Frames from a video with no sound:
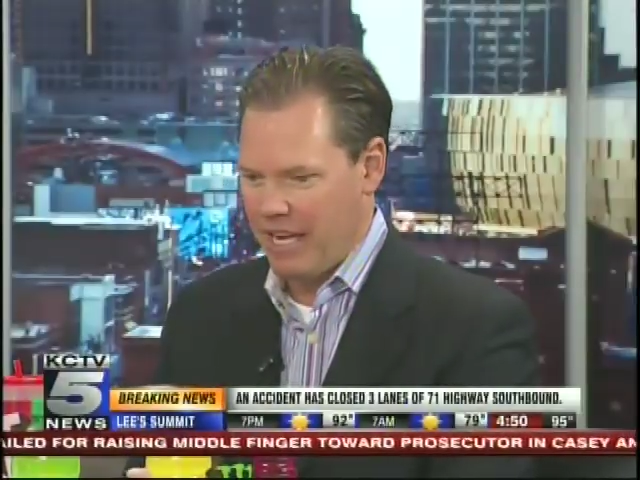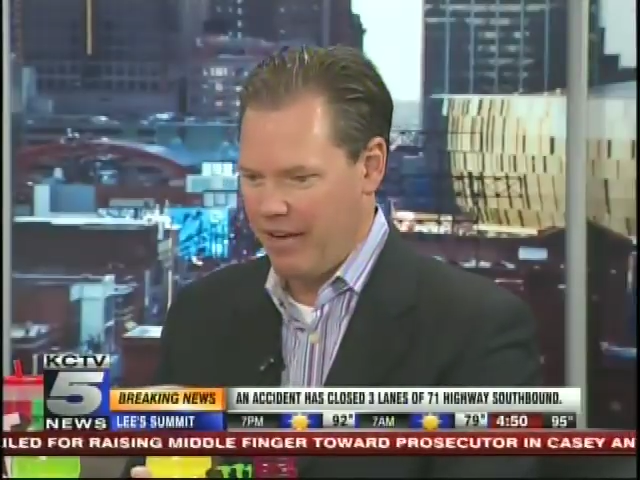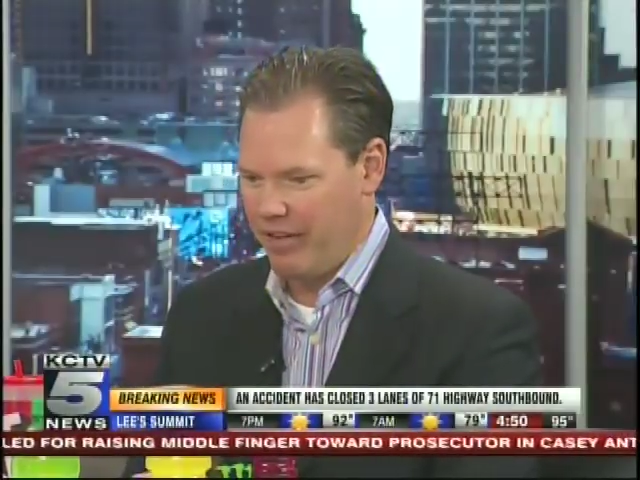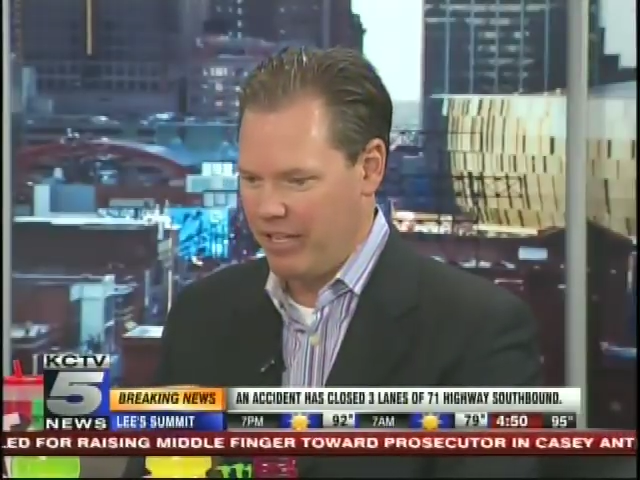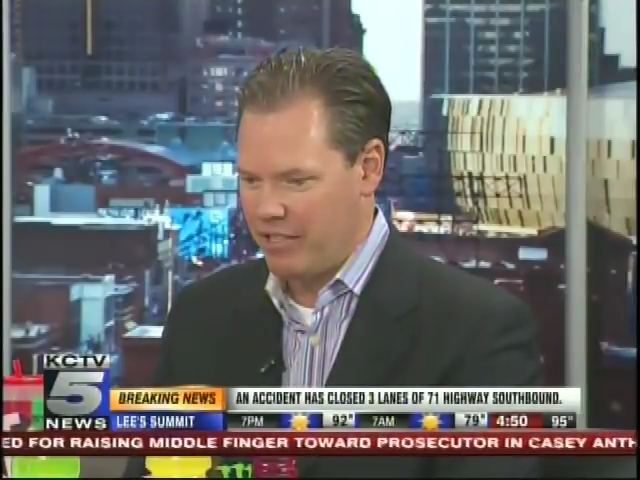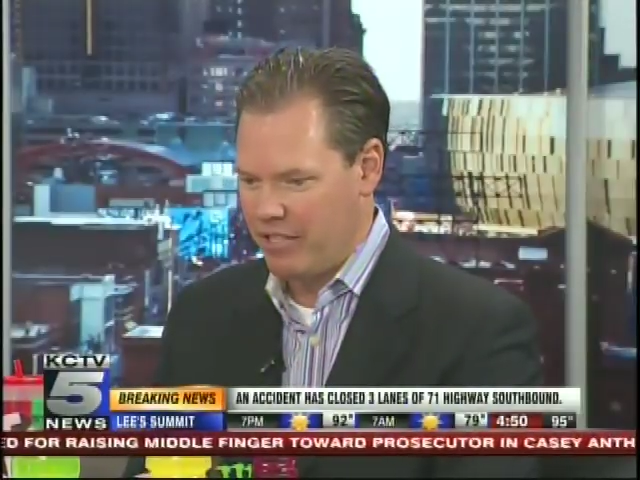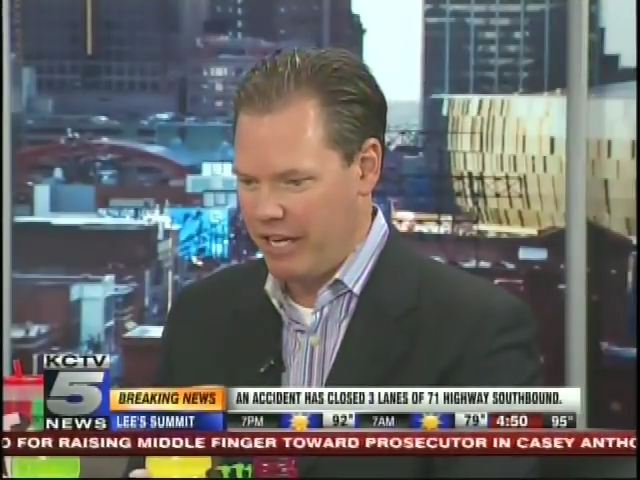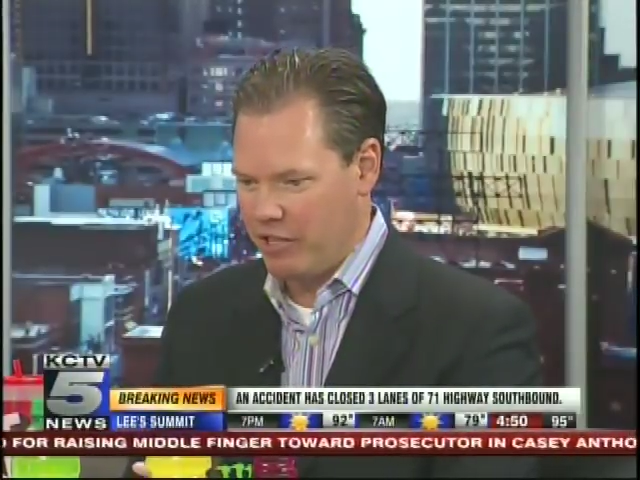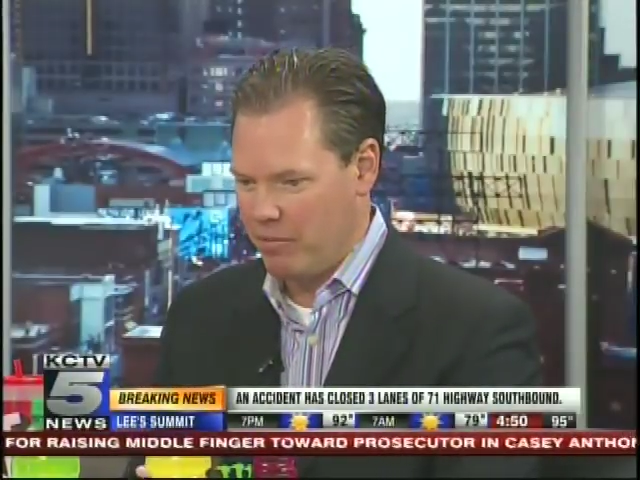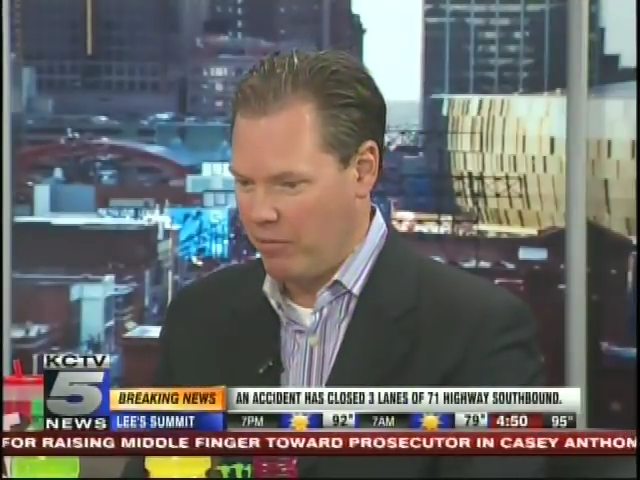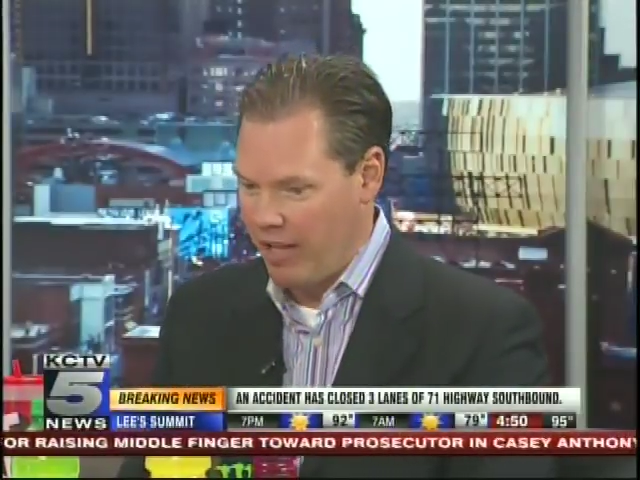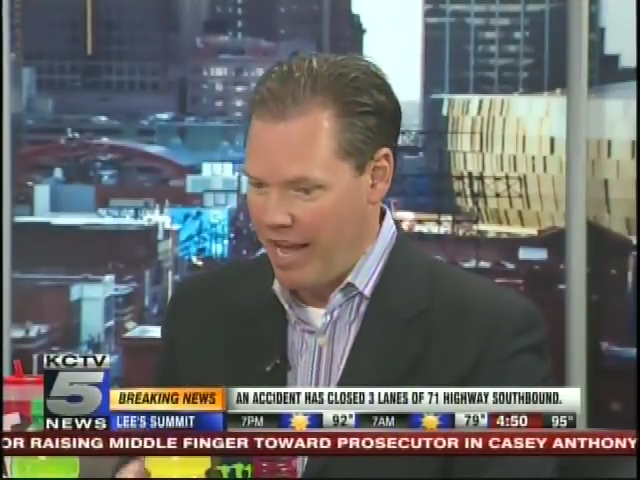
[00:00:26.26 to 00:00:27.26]
have an
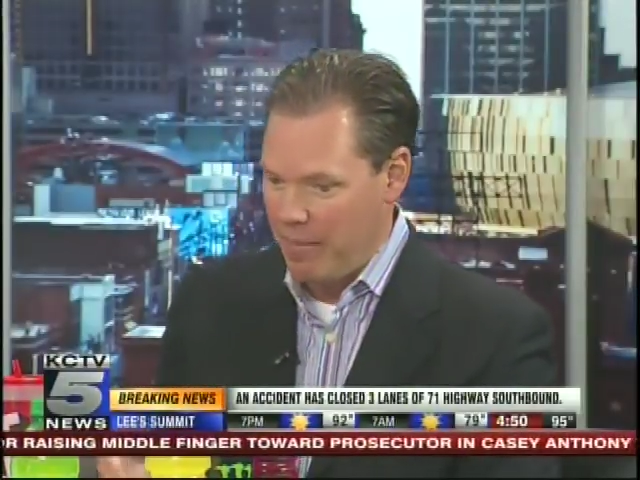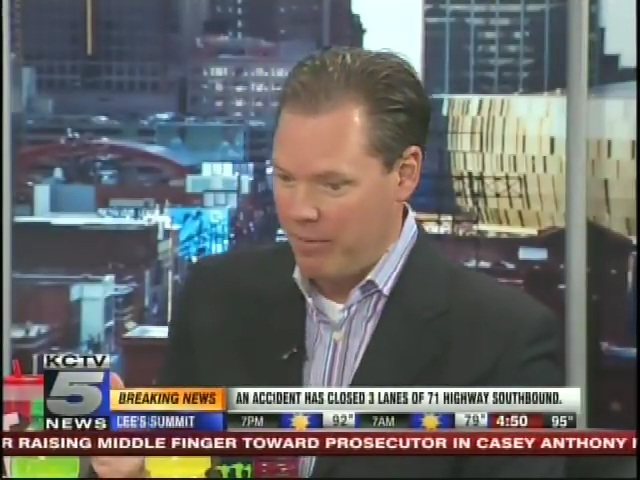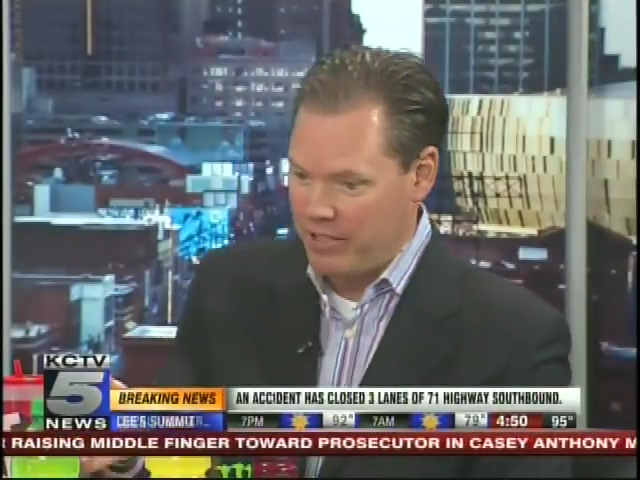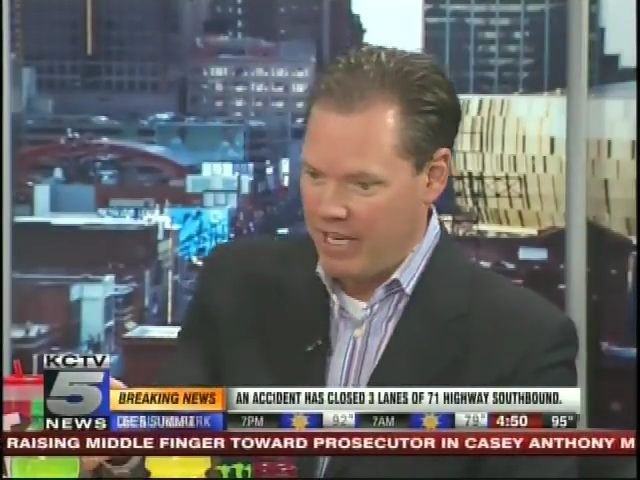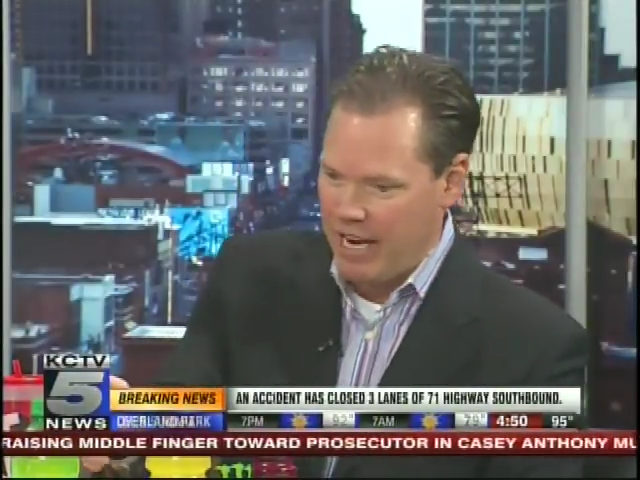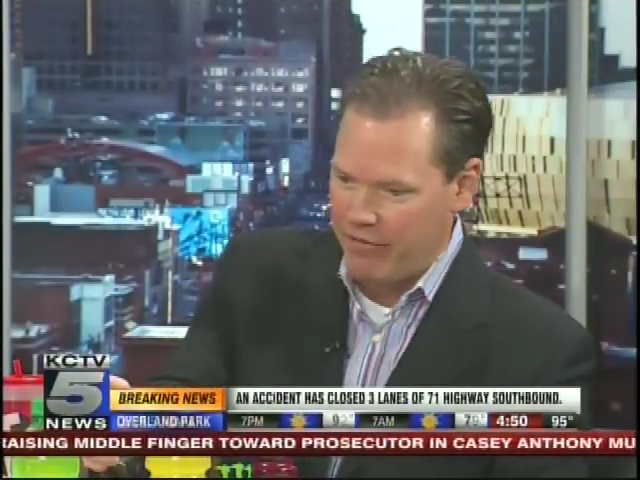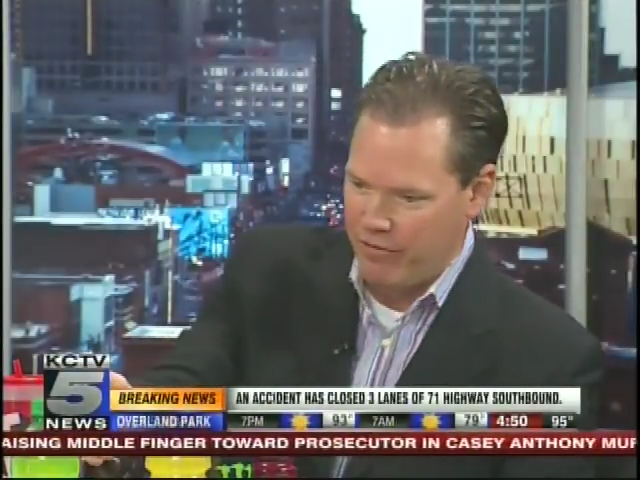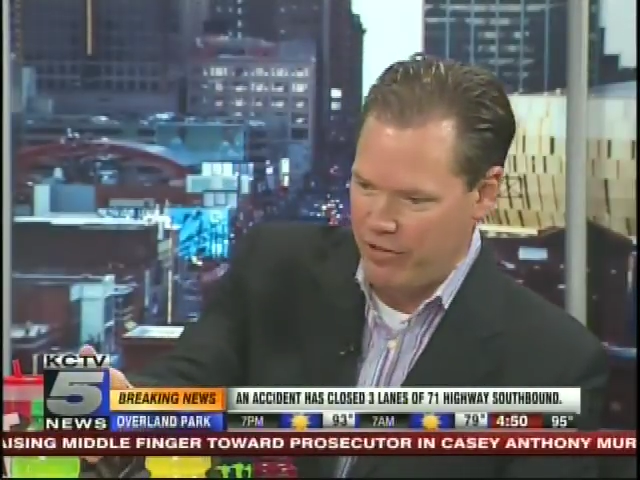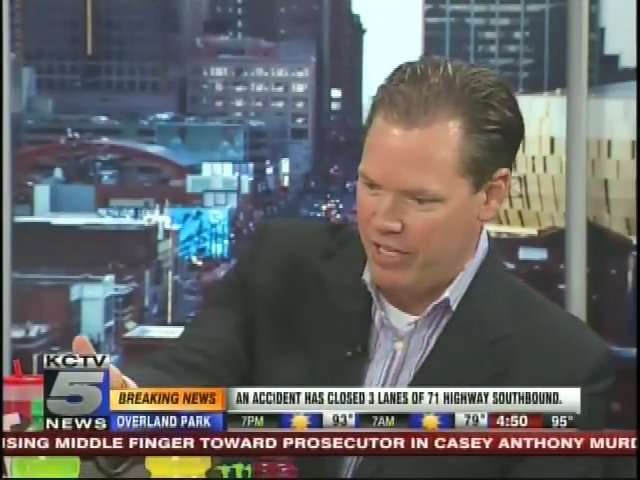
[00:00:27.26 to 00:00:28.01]
insatiable appetite for